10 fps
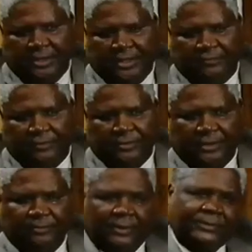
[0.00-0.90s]
I've
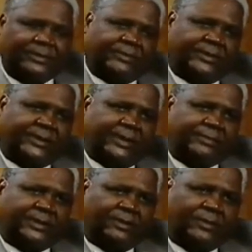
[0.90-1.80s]
condemned them several
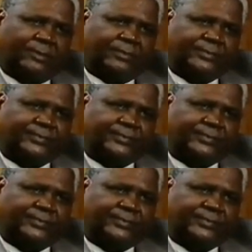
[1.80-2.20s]
times at home.